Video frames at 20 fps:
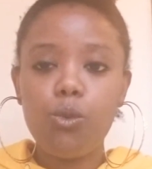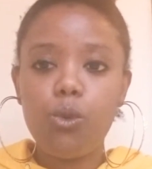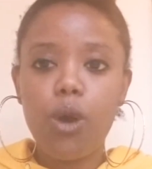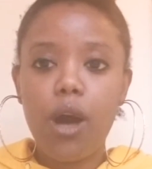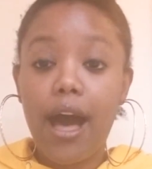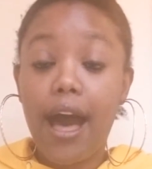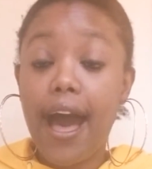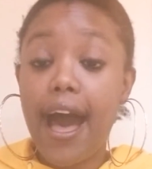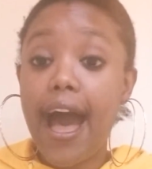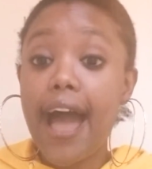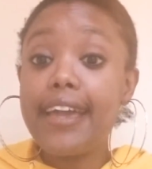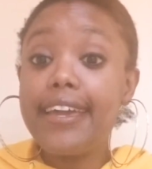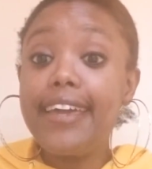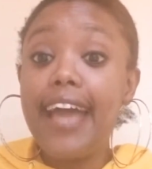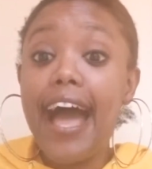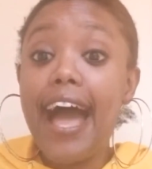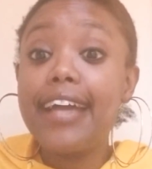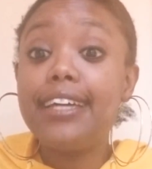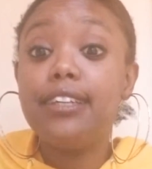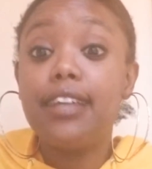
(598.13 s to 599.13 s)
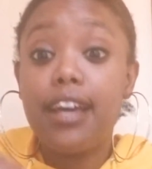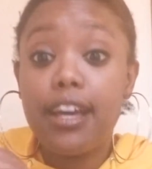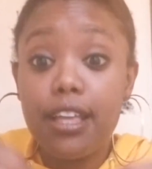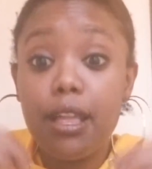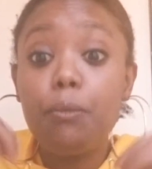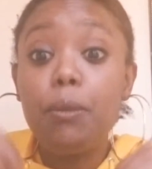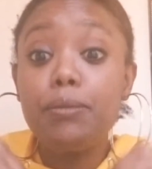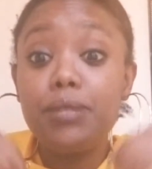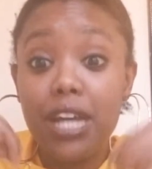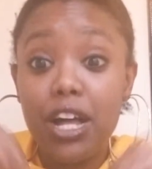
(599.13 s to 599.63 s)
I
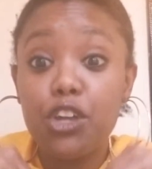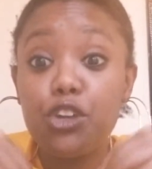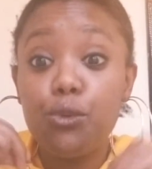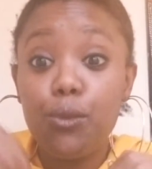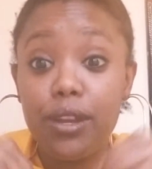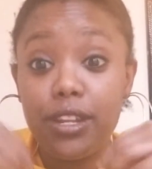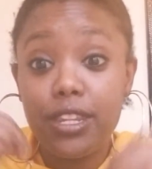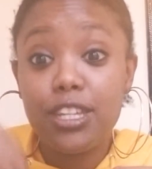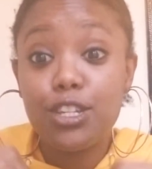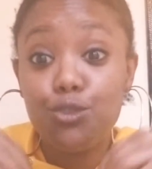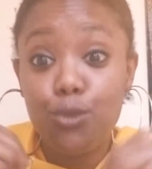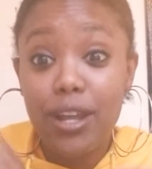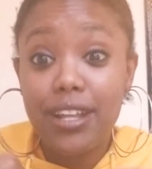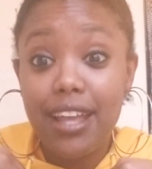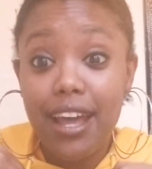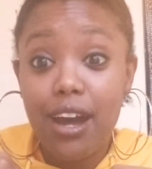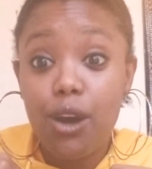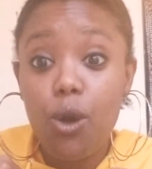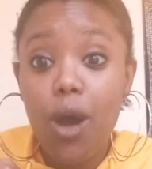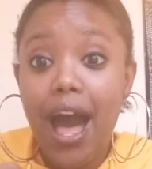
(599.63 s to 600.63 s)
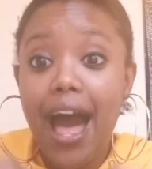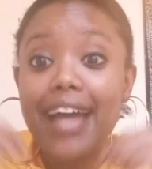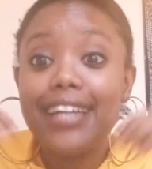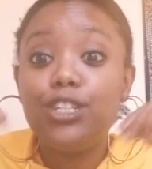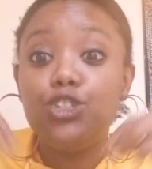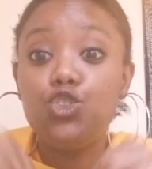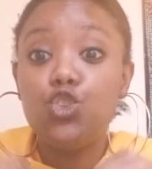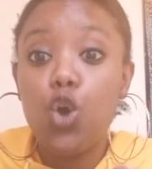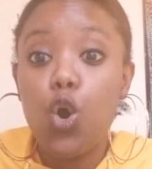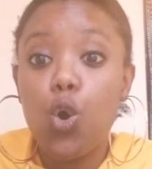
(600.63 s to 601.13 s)
am telling you this right now. I
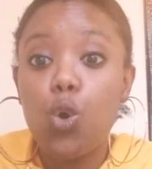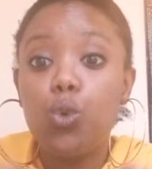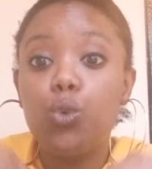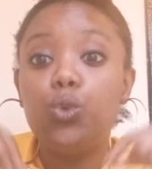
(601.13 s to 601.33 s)
don't